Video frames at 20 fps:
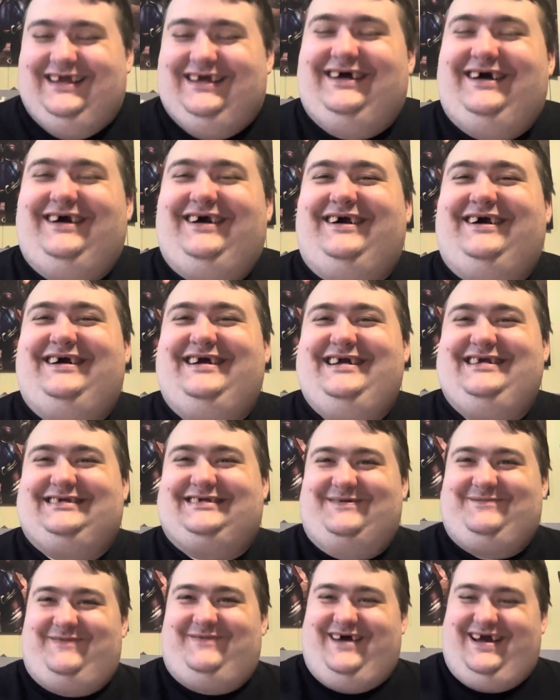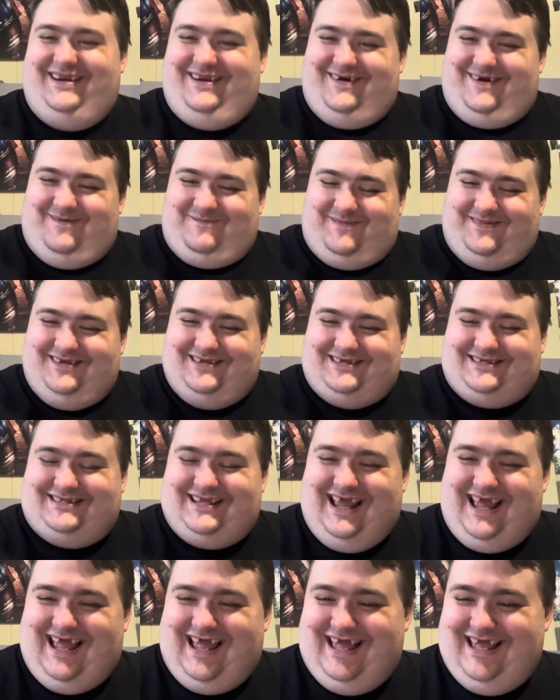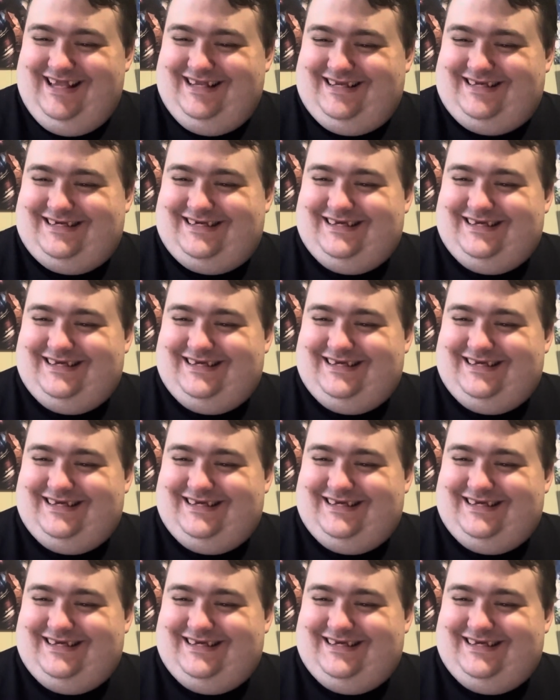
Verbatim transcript: Oh, he's gonna wind her up on the stage.